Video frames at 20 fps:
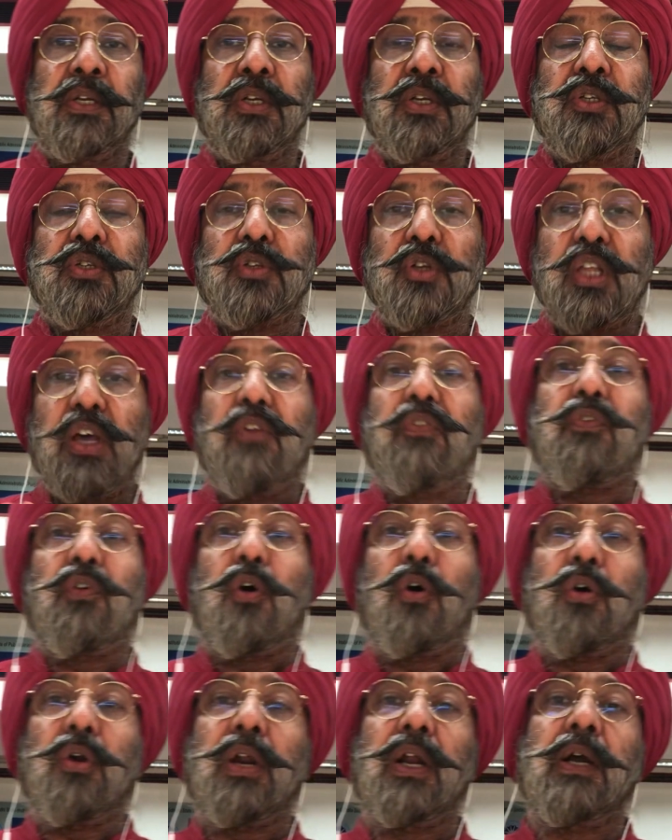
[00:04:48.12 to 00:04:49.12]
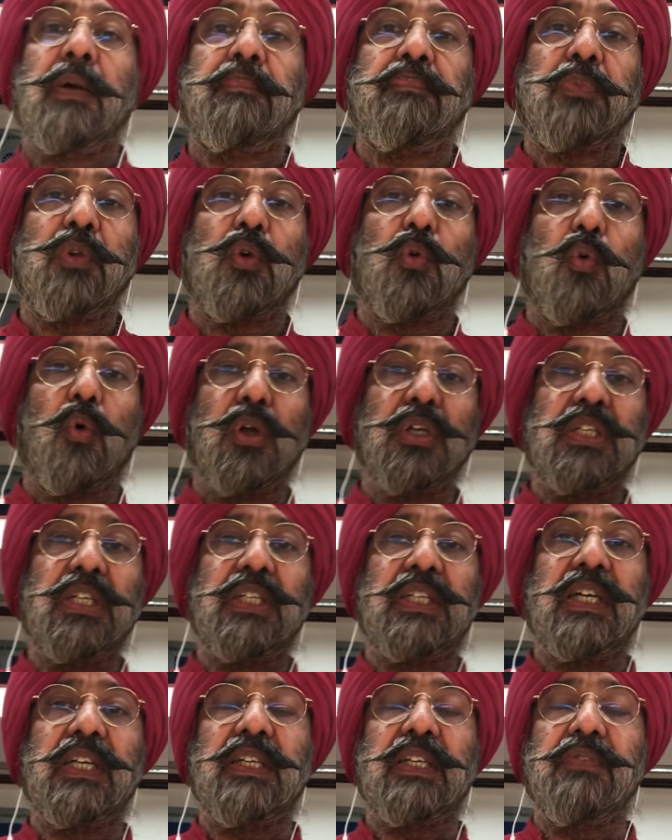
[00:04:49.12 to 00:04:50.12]
So therefore,
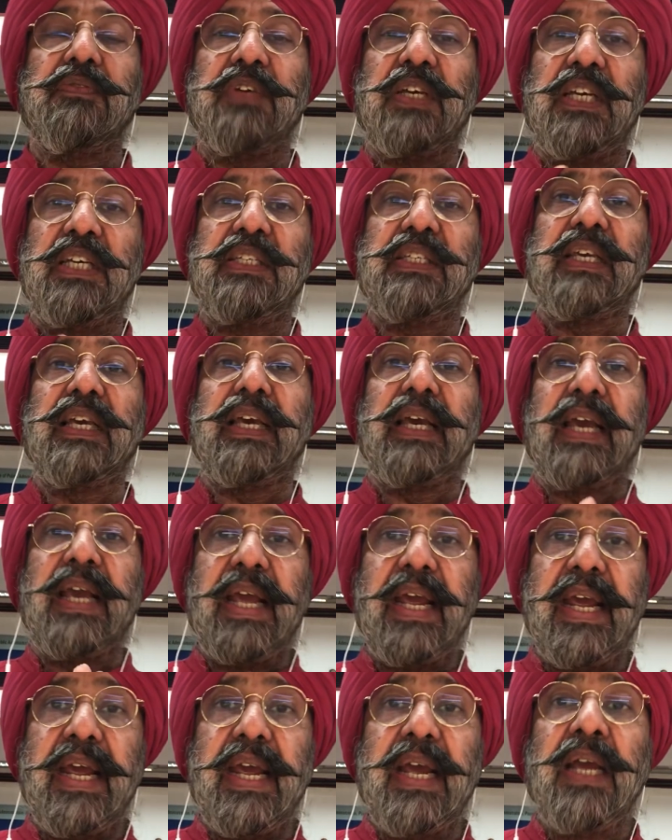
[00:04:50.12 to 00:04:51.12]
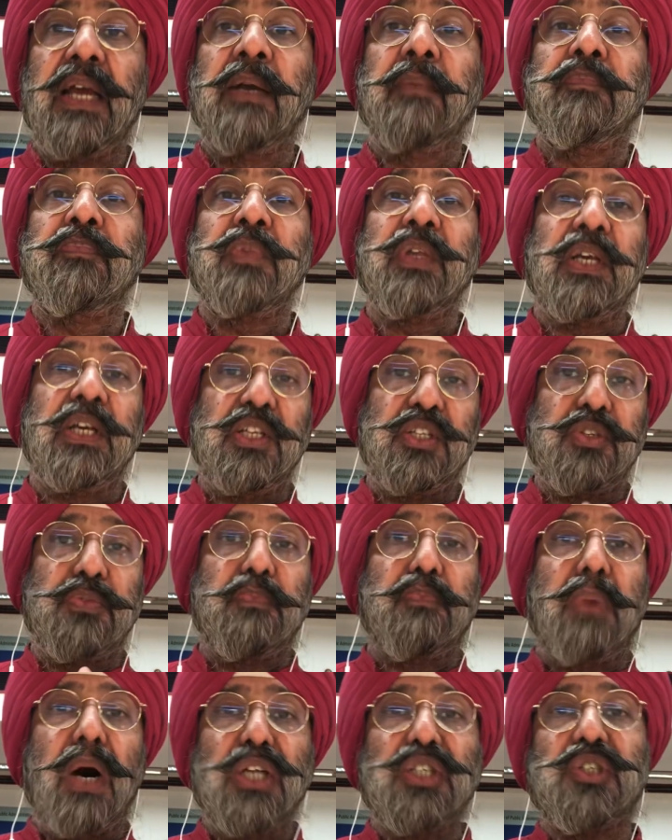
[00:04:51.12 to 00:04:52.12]
quantitative easing is
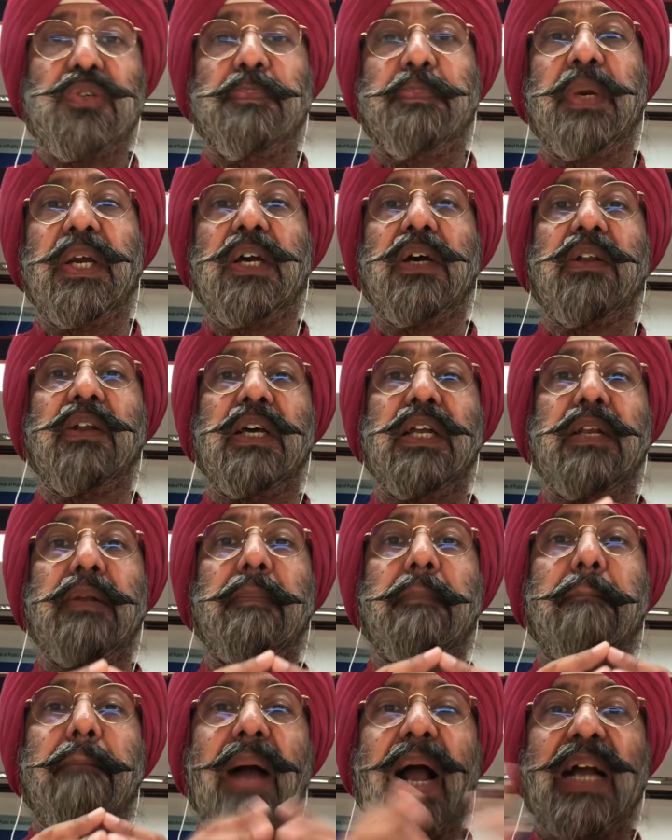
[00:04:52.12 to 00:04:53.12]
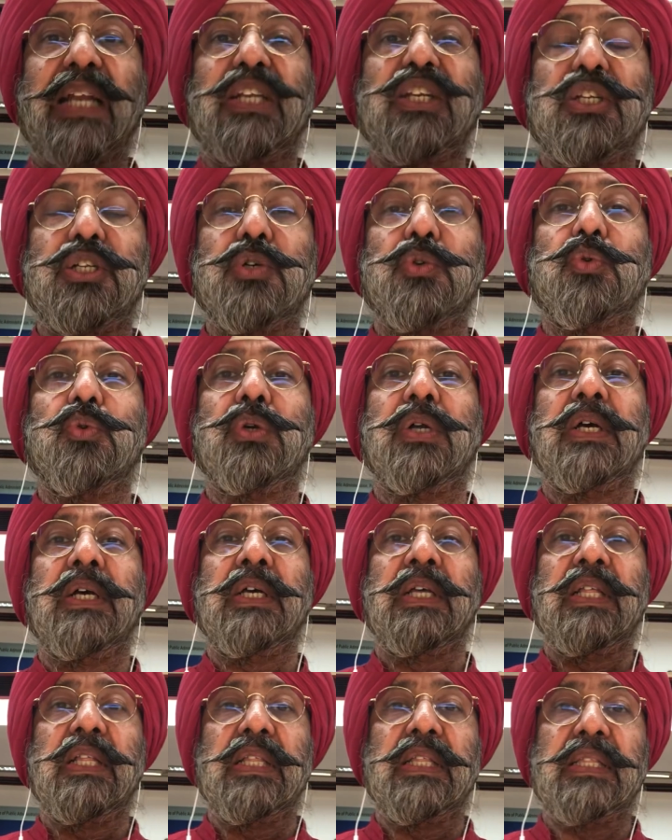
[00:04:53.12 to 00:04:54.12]
much bigger in magnitude
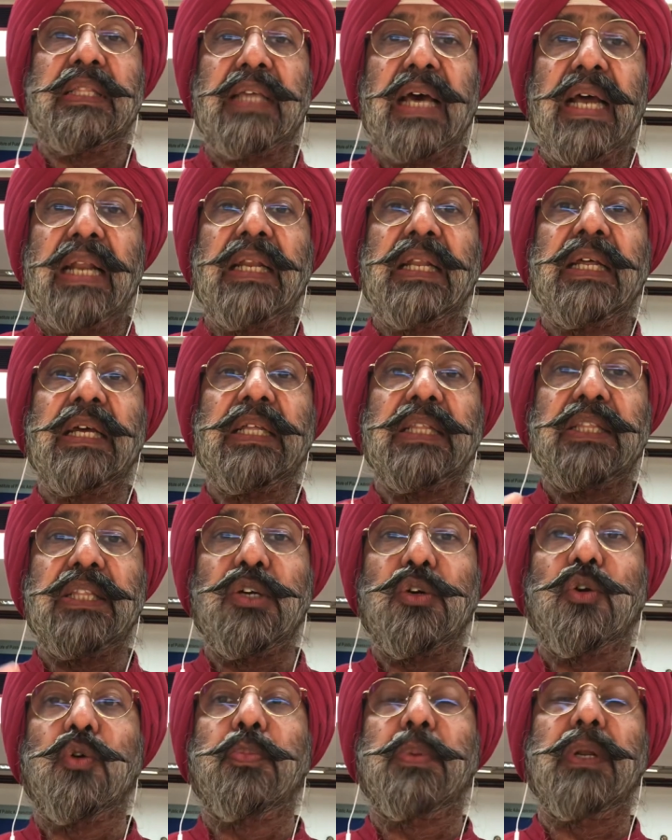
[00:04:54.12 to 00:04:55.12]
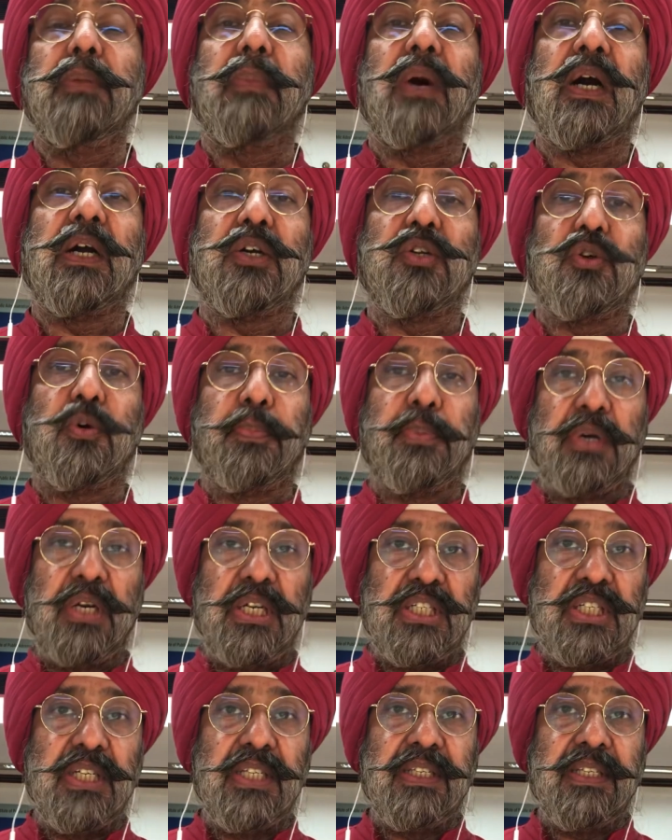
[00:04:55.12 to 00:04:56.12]
than the open market
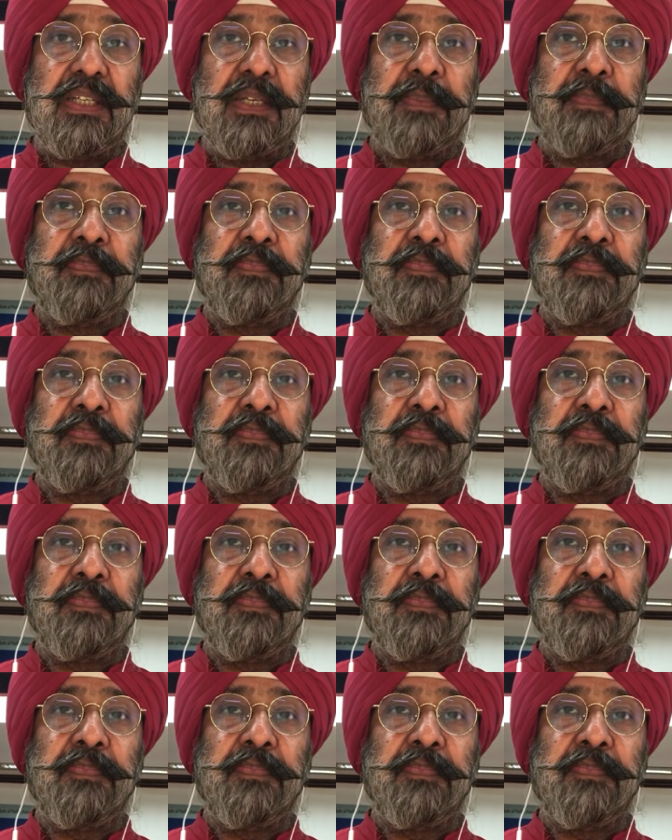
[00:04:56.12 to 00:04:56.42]
operations.